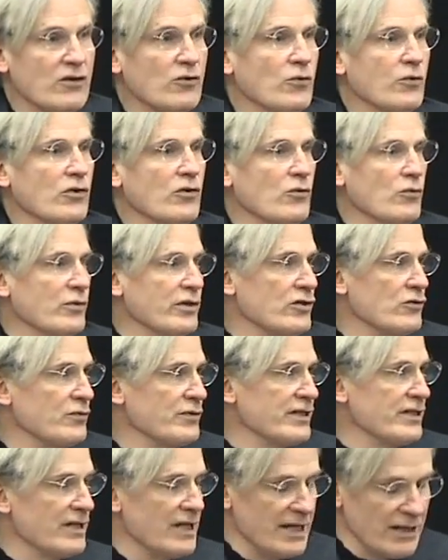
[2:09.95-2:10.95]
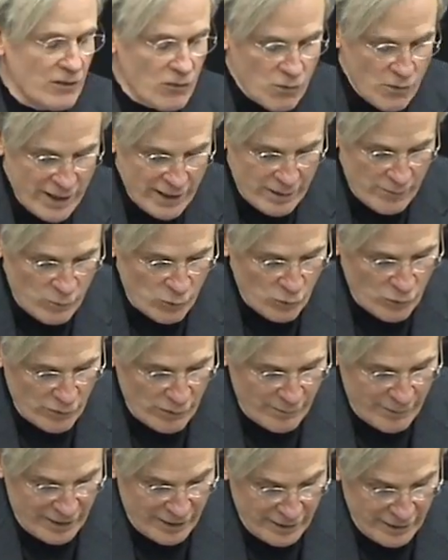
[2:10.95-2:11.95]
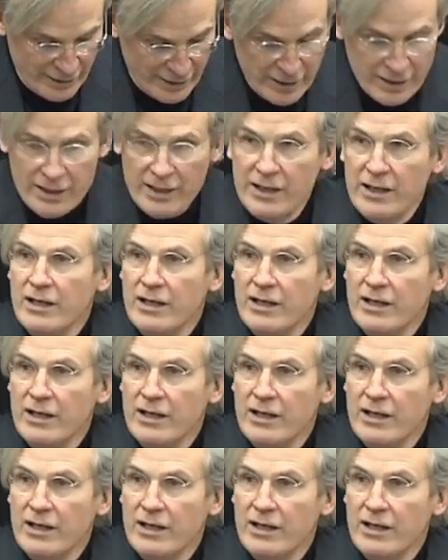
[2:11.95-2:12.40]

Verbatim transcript: Crew, which was then quite a moribund